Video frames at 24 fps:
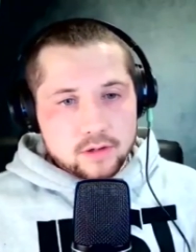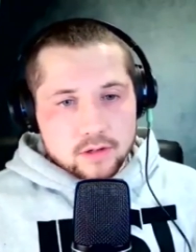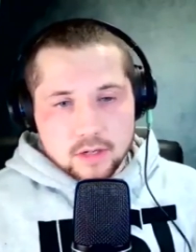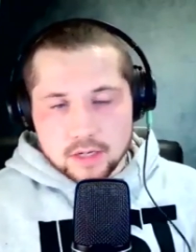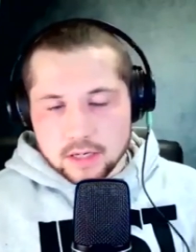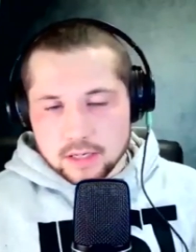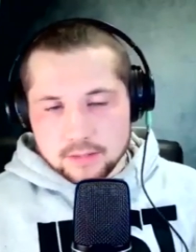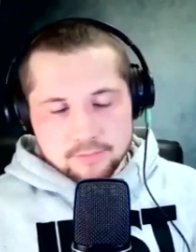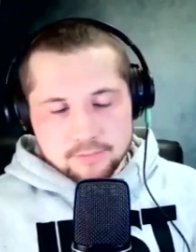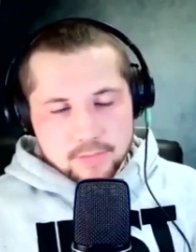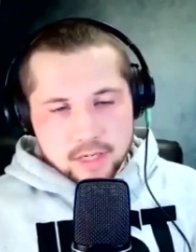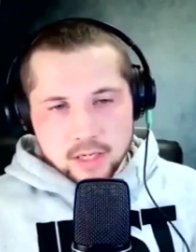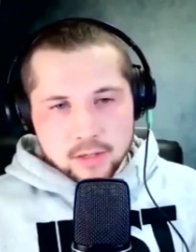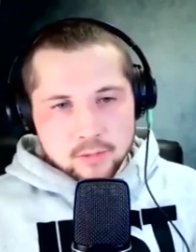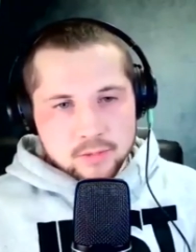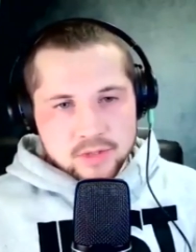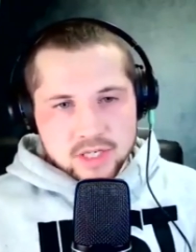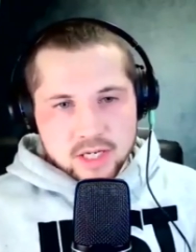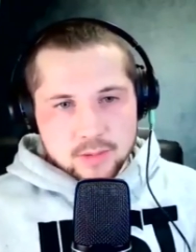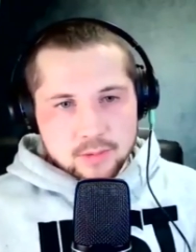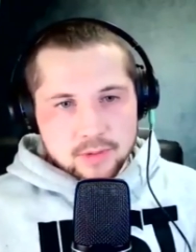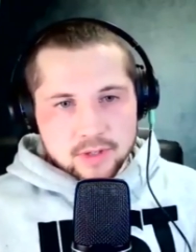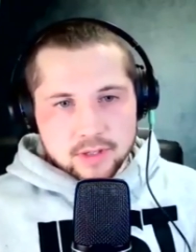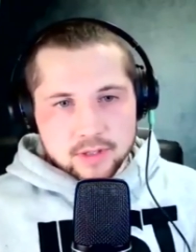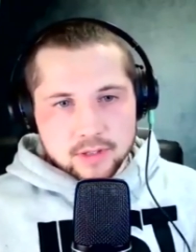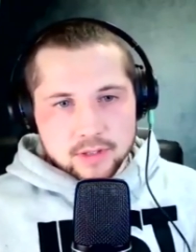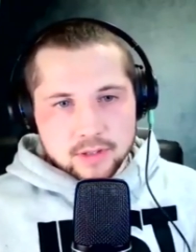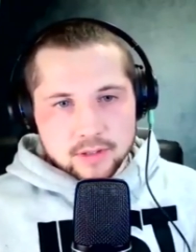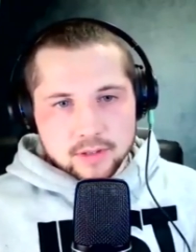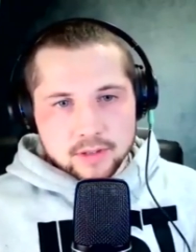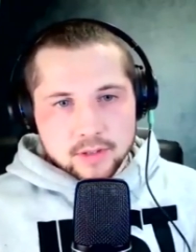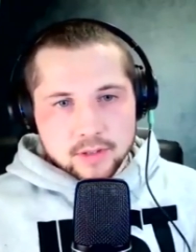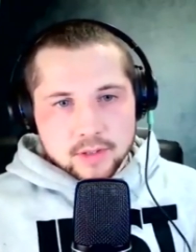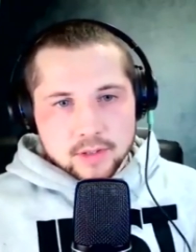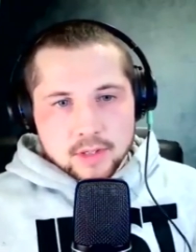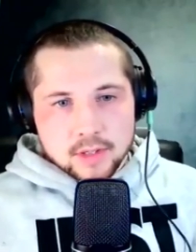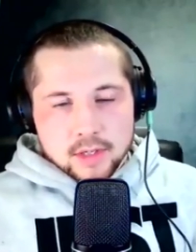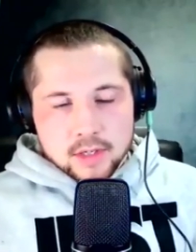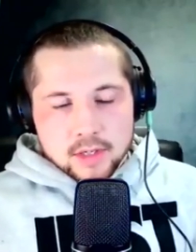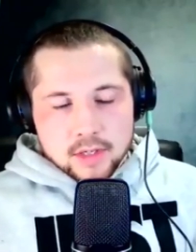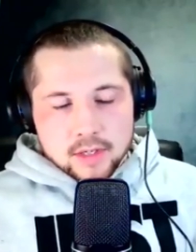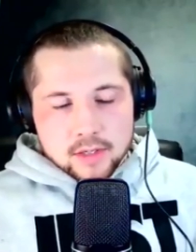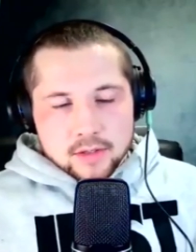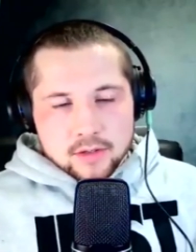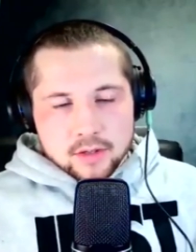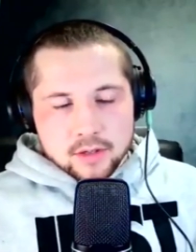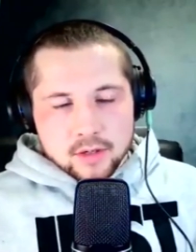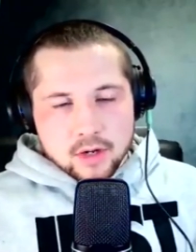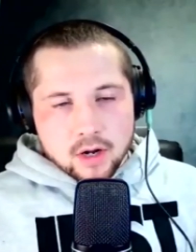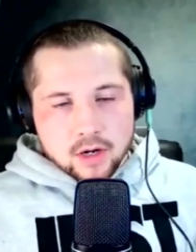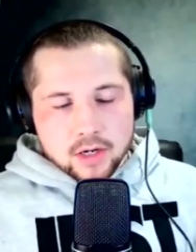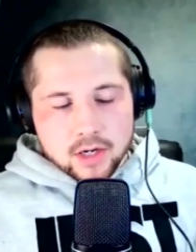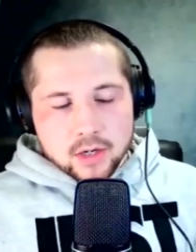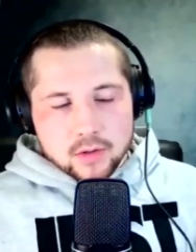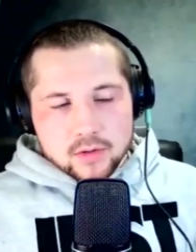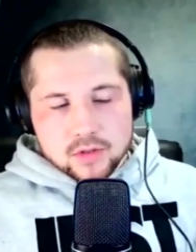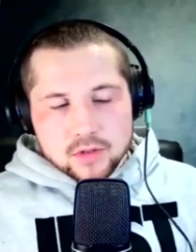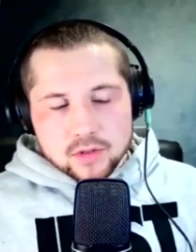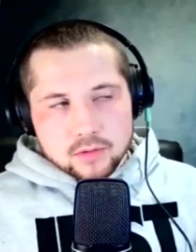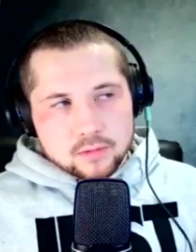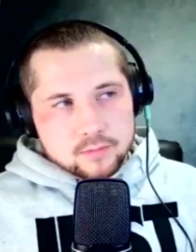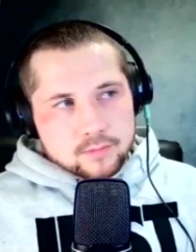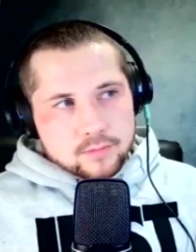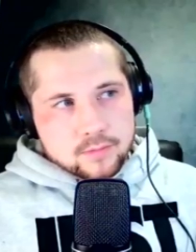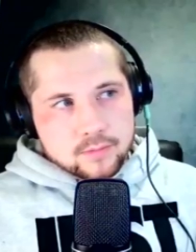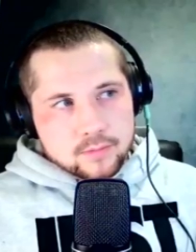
and he was able to knock out. So